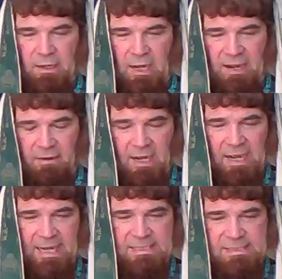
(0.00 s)
I, I
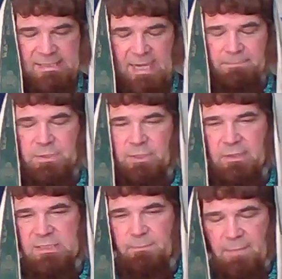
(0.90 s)
accept you
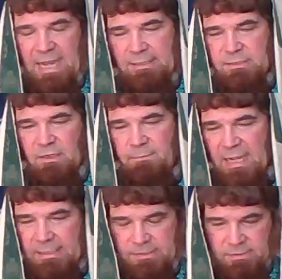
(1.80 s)
as master of
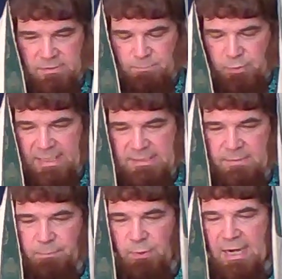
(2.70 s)
masters, priest
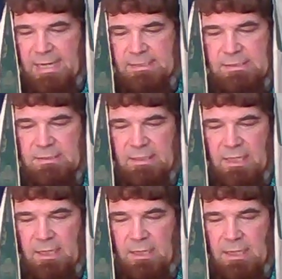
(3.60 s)
of priests,
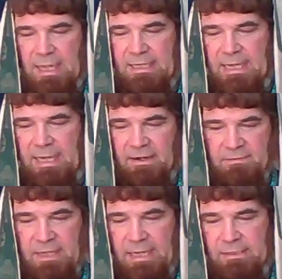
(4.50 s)
and king
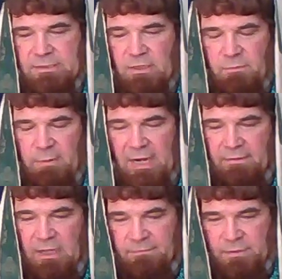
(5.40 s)
of kings over my
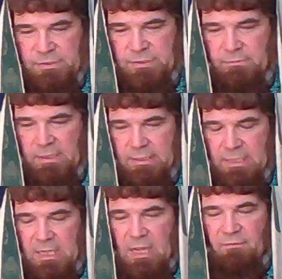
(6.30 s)
life, Yeshua.
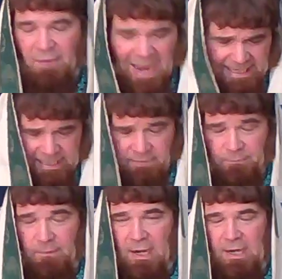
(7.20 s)
Thank you,
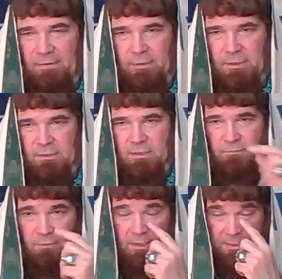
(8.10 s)
Father,
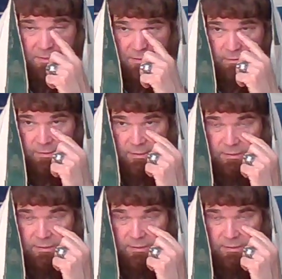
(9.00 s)
for Yeshua.